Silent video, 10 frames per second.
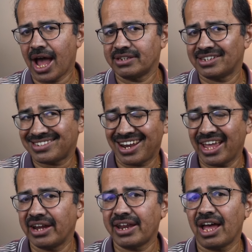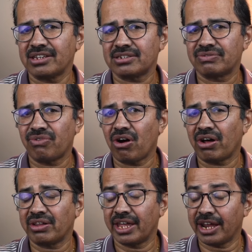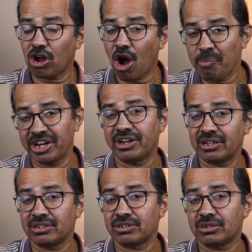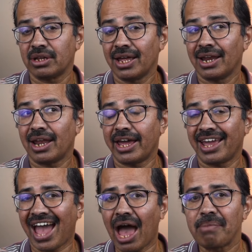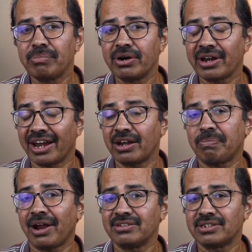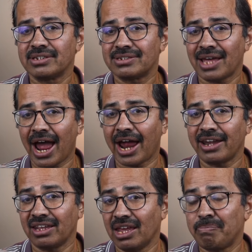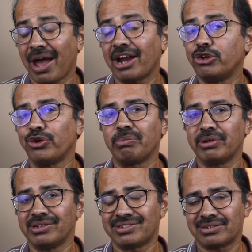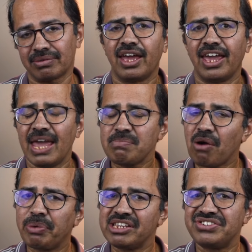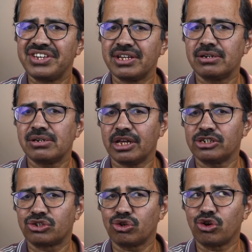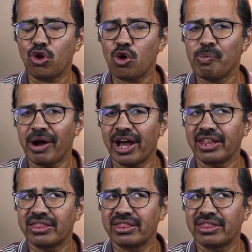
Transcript: just like it has for their competitors like Amber Enterprises and EPAC Durables. Aim of PGL is to grow by